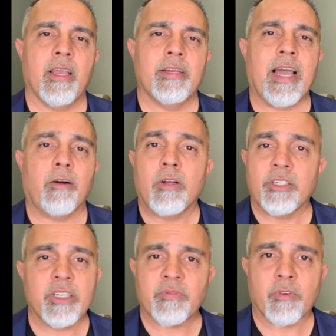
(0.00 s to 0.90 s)
Now,
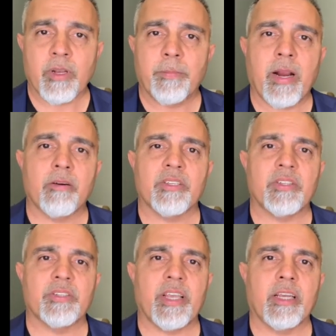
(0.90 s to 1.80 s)
just for
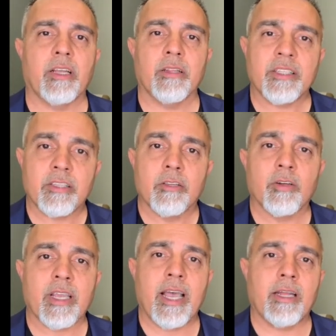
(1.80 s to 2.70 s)
comparison's sake, let's
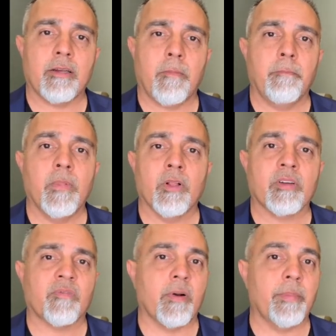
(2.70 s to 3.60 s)
look at
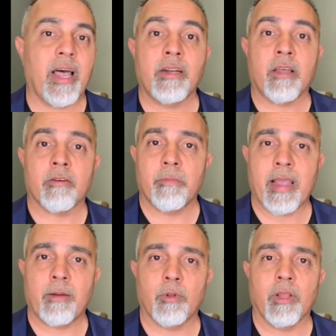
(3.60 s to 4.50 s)
milk from another
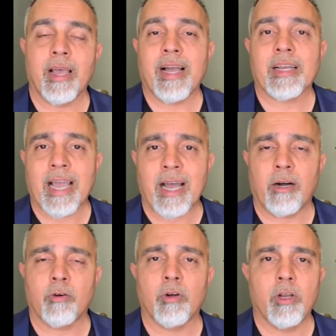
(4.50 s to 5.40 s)
mammal, a
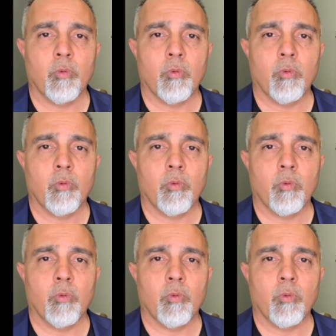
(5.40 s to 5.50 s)
cow,